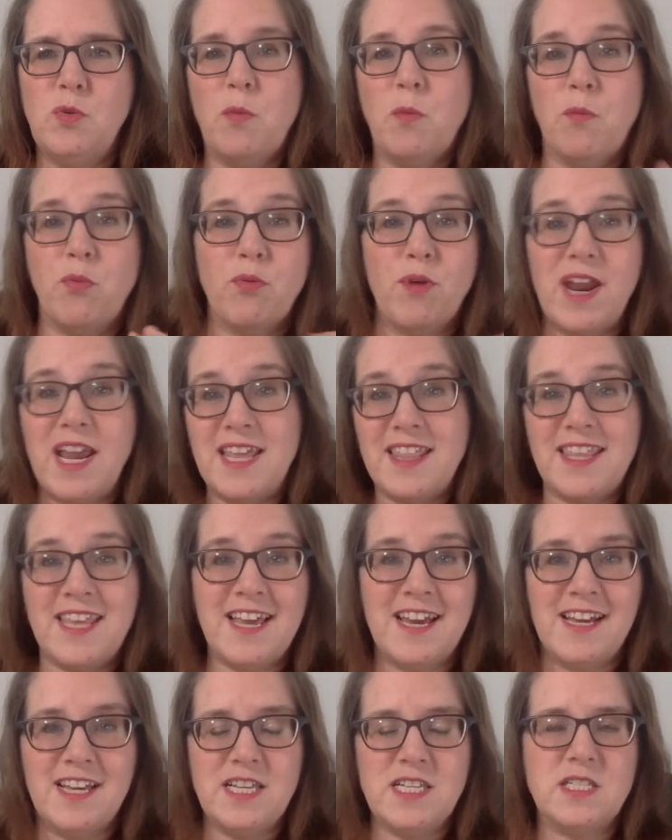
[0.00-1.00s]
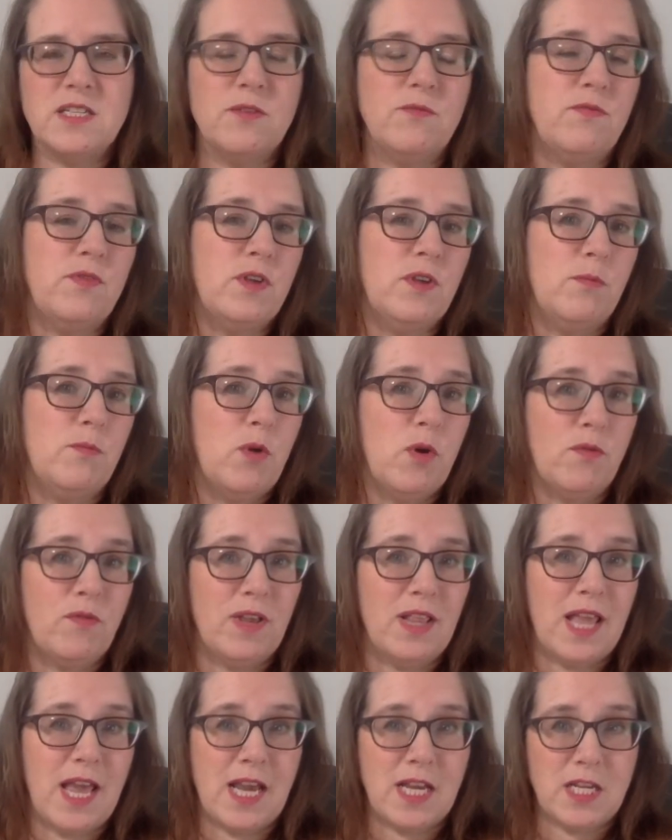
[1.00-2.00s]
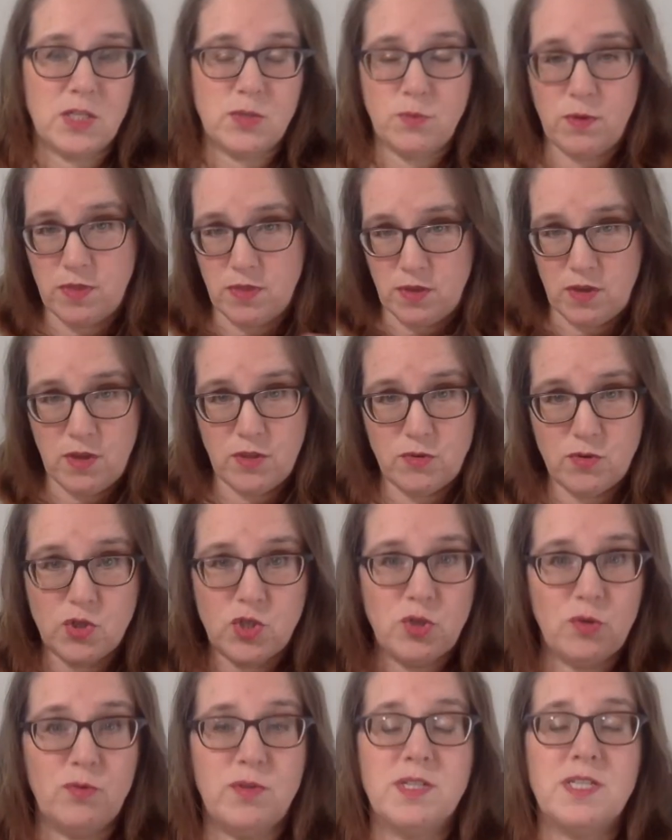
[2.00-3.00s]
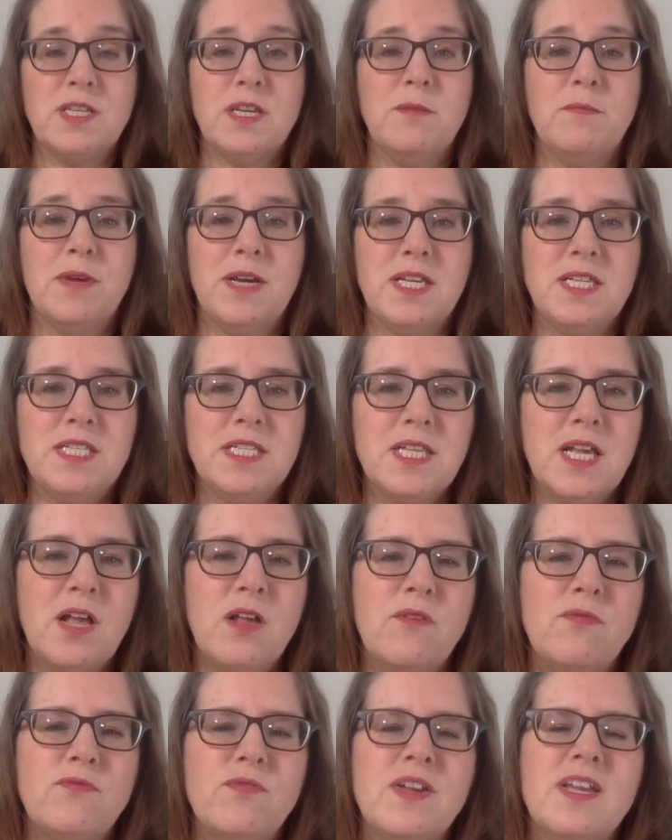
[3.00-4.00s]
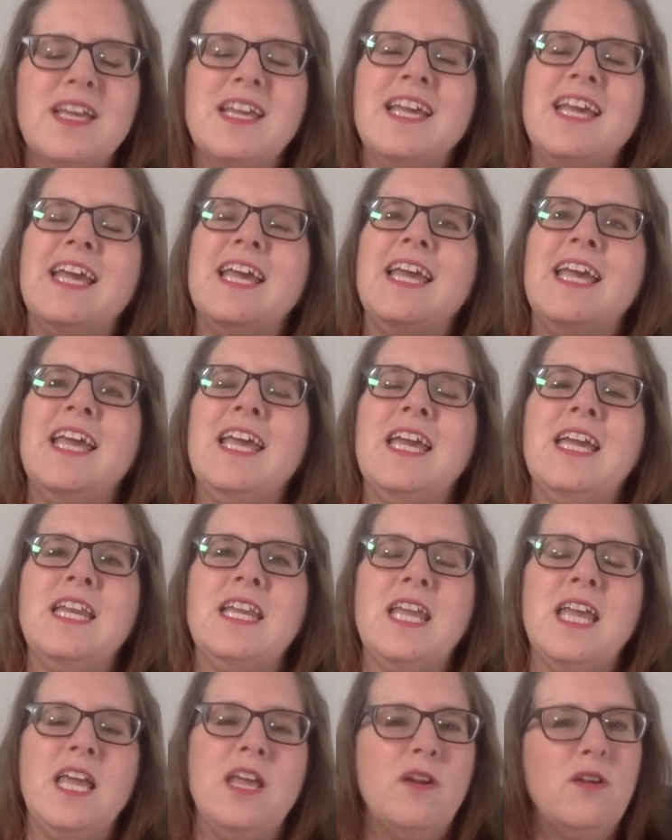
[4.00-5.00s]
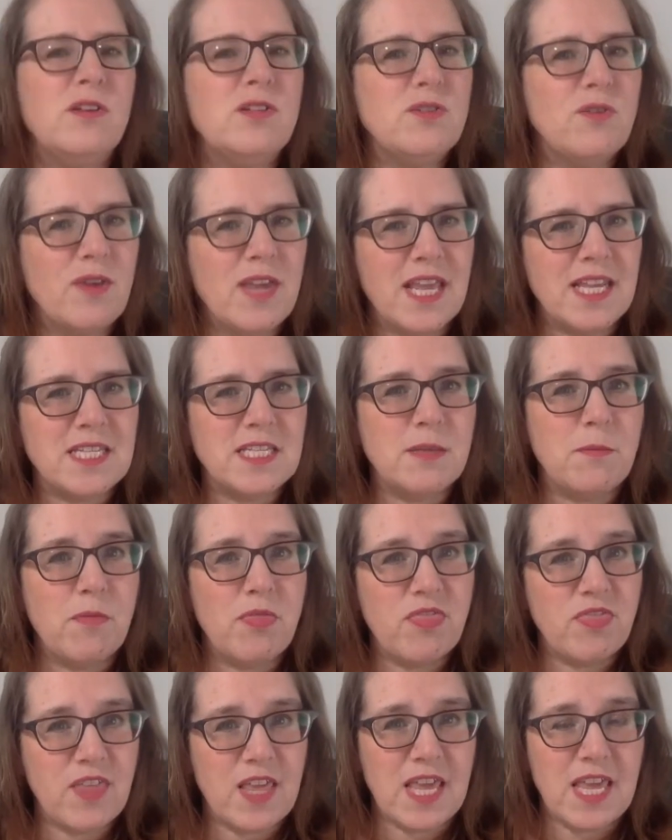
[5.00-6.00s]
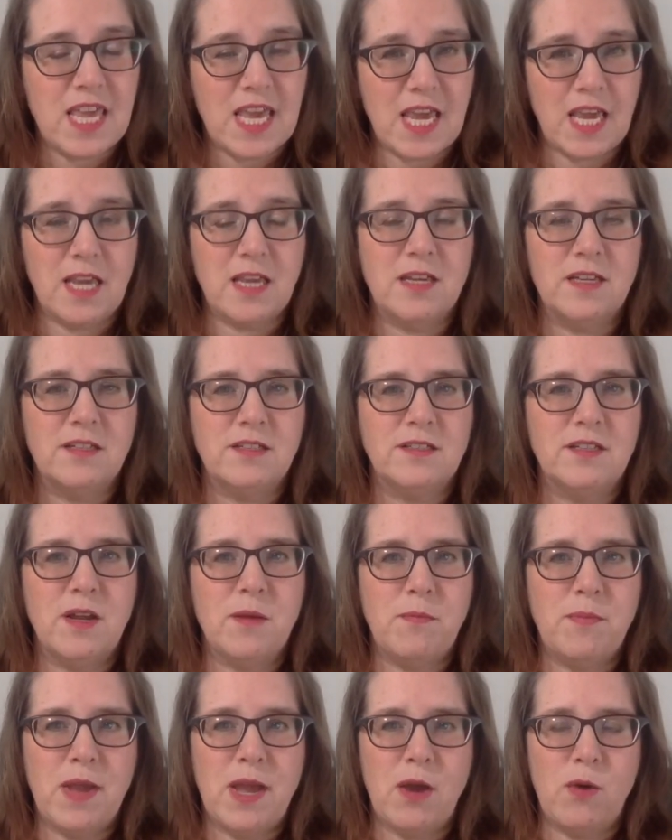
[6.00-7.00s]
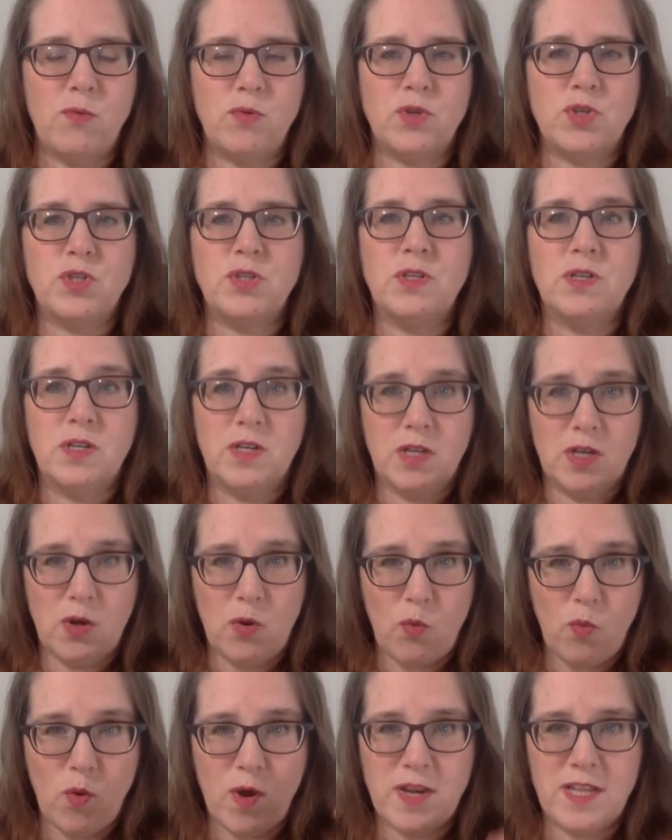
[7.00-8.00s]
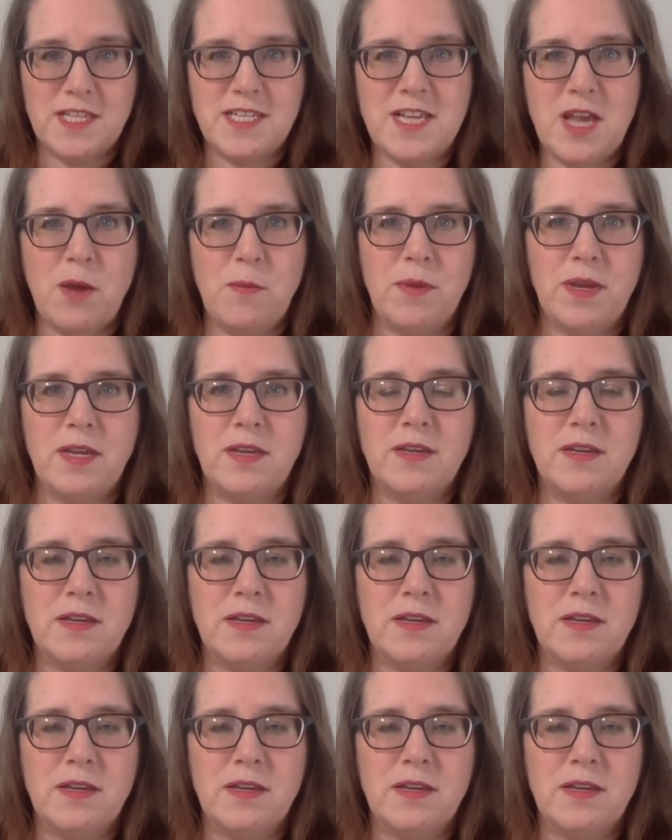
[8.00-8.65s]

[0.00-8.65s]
break the ice and feel more relaxed with the other students and myself. And it also gets them thinking about what is coming.